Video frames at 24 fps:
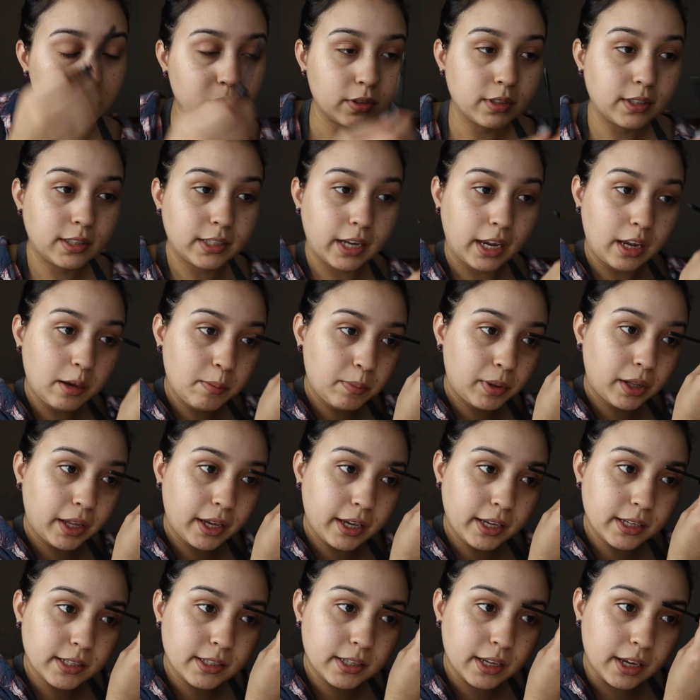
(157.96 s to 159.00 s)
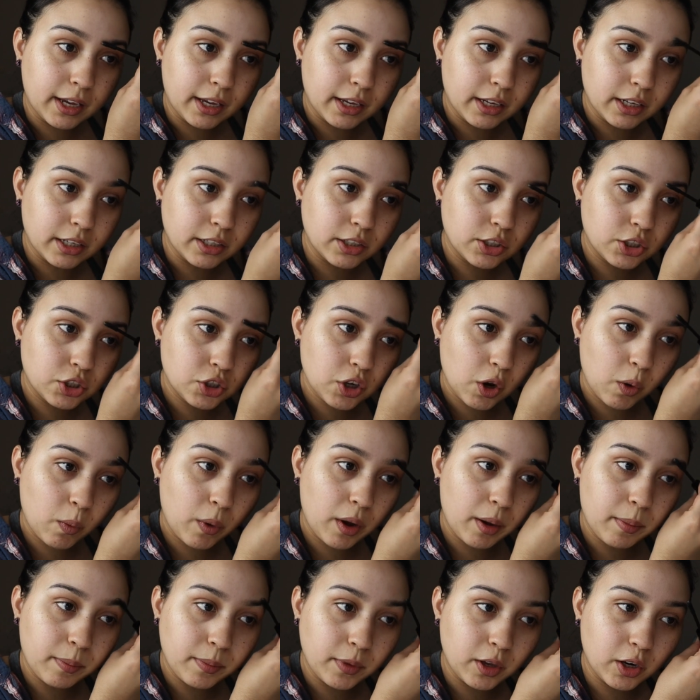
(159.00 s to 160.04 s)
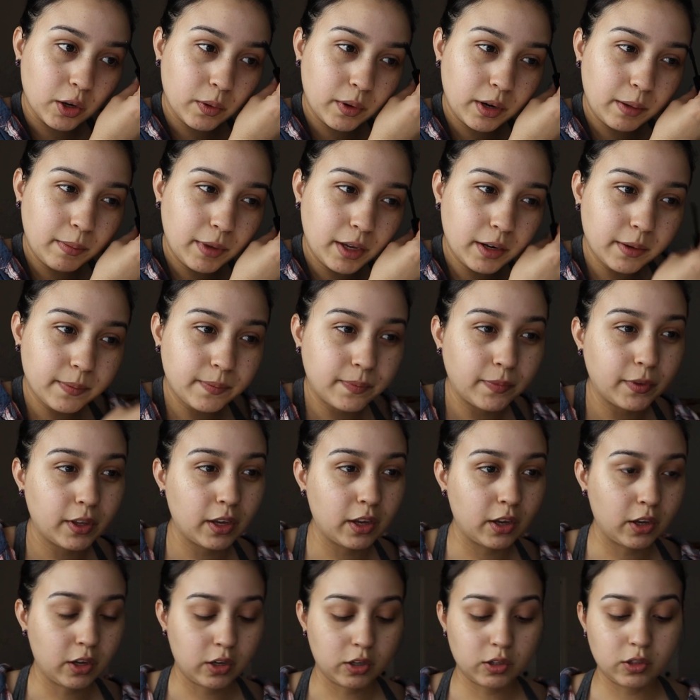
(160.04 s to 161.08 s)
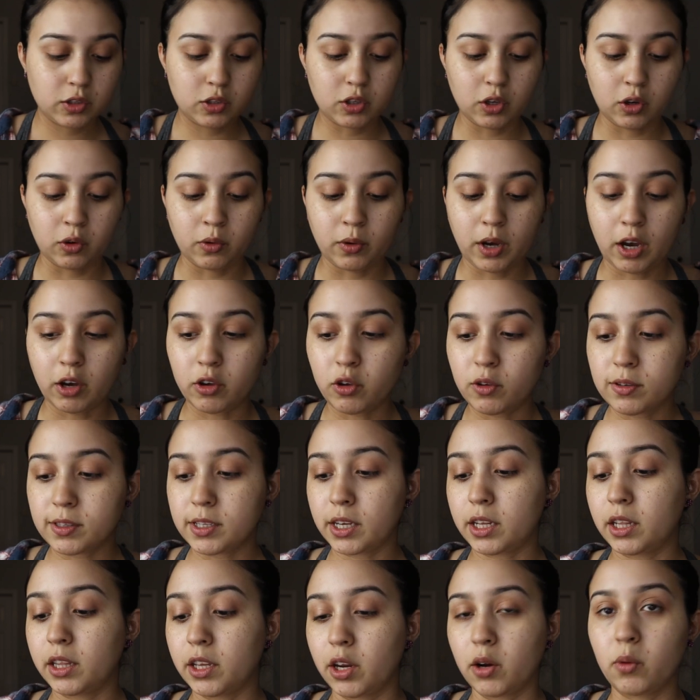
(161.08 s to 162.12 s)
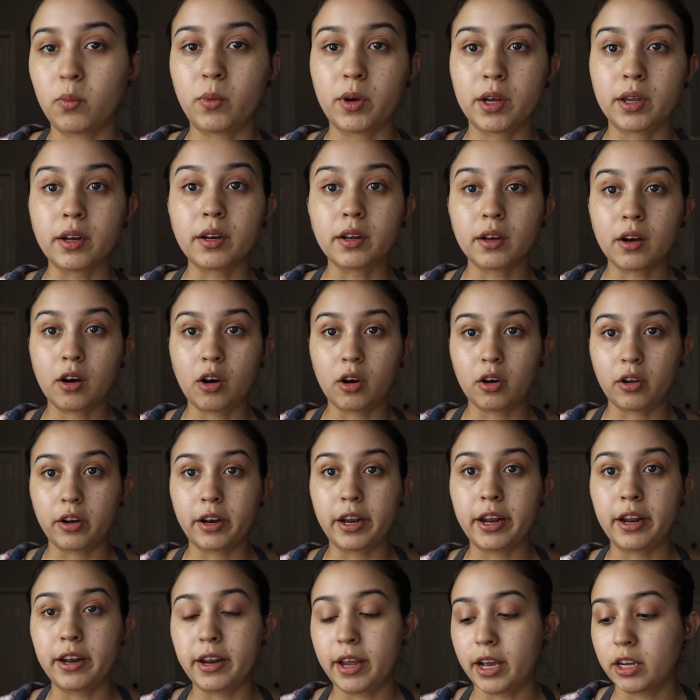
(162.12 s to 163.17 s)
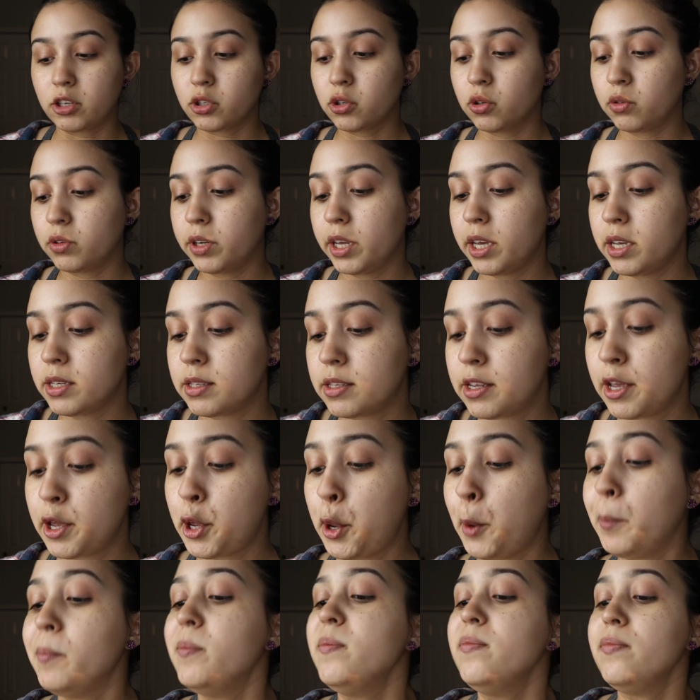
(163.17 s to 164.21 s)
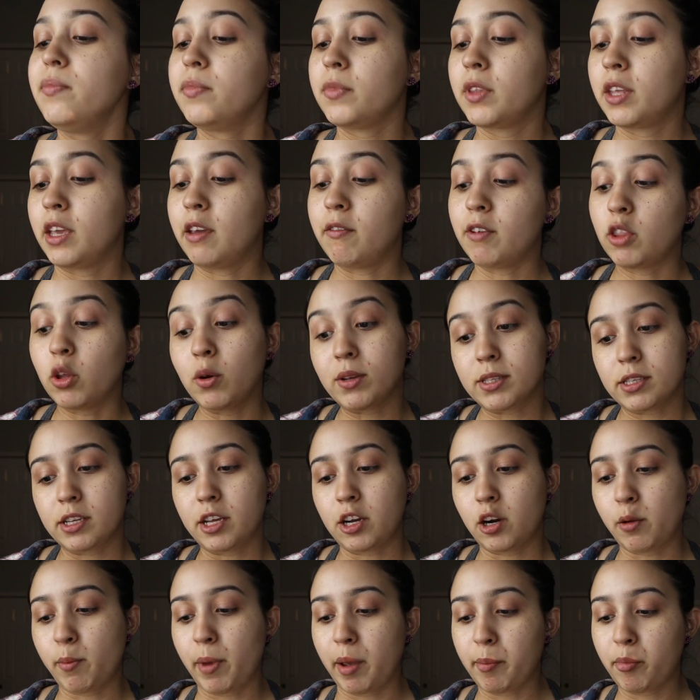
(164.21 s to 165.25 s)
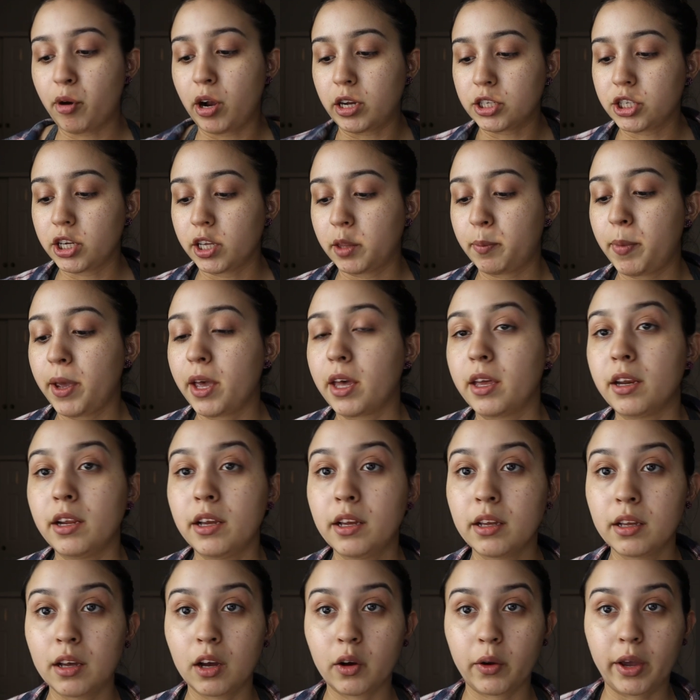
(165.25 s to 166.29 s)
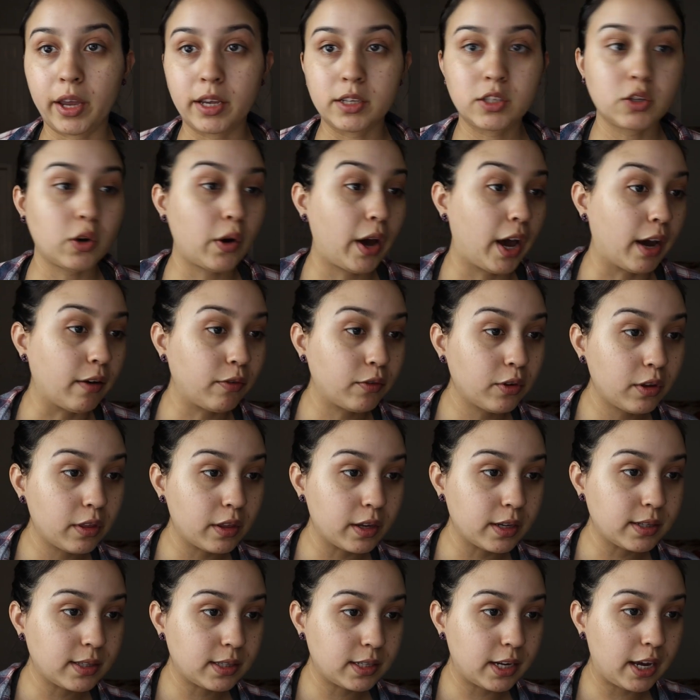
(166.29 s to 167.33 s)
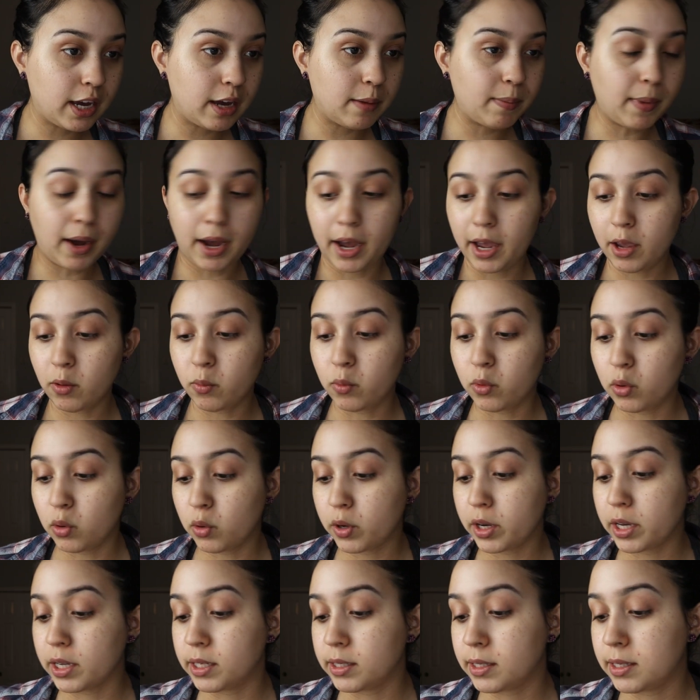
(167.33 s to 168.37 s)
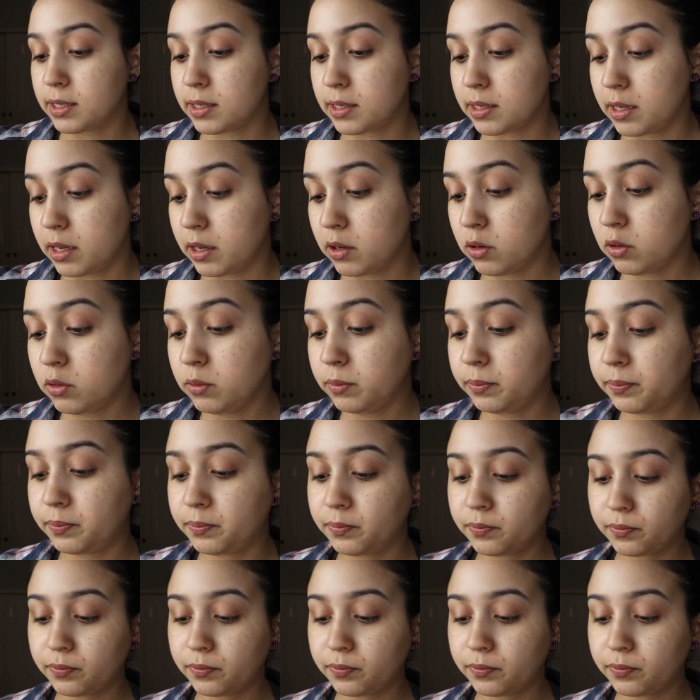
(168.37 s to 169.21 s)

stay in place and show up. You know what I mean? So I'll use a clear one on natural days, even though it's not on my project pan. Okay, so after this step, I will conceal.